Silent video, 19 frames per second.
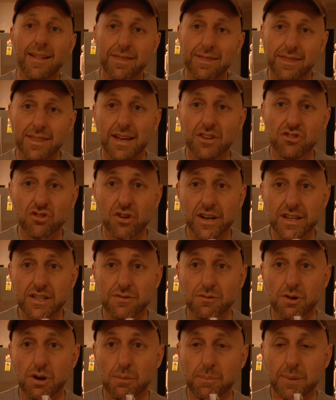then
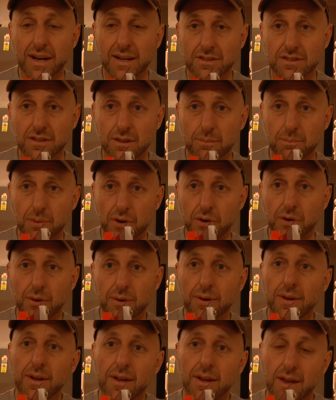transfer it back to the
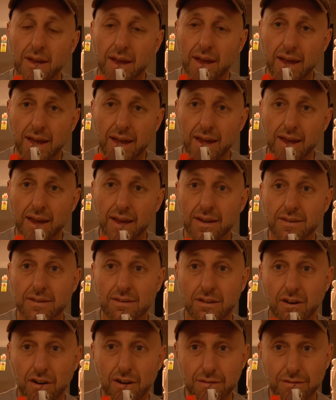bow, and
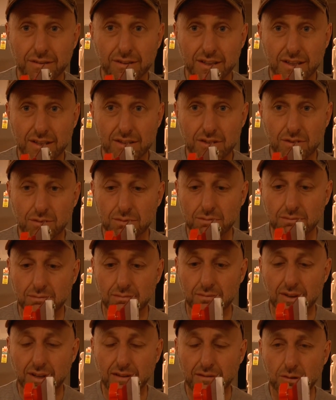hopefully it's all
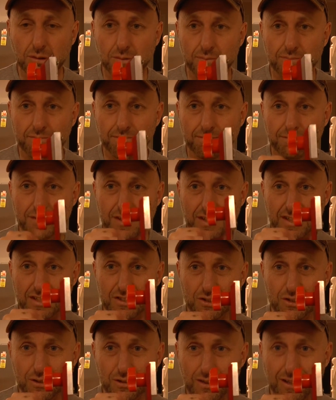level. So let's do